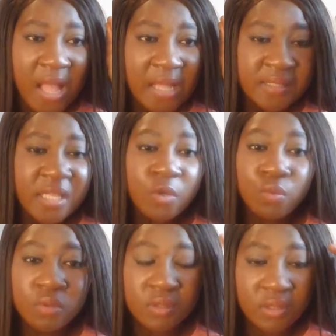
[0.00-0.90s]
And then
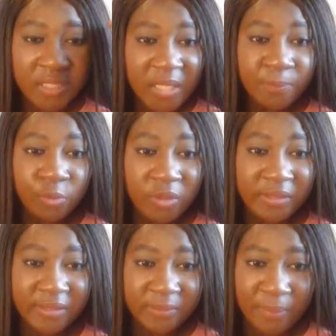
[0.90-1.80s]
we'll keep doing
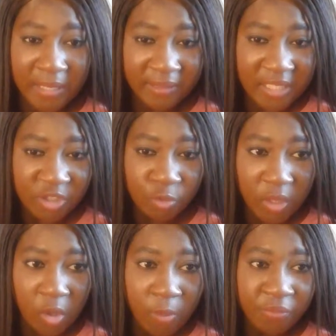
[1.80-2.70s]
this. By next
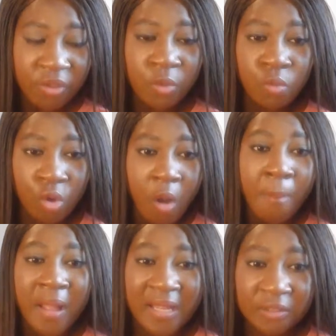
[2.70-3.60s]
week, hopefully, we'll come
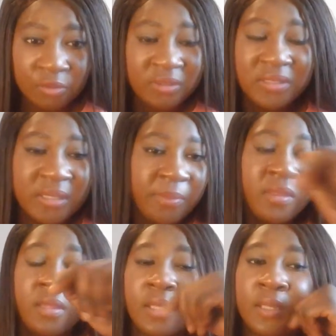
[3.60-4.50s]
back and do the same
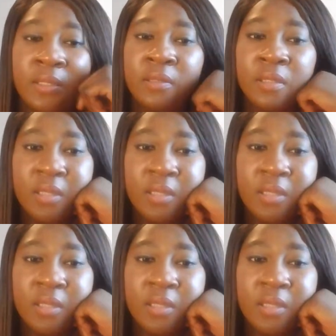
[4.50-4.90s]
thing again.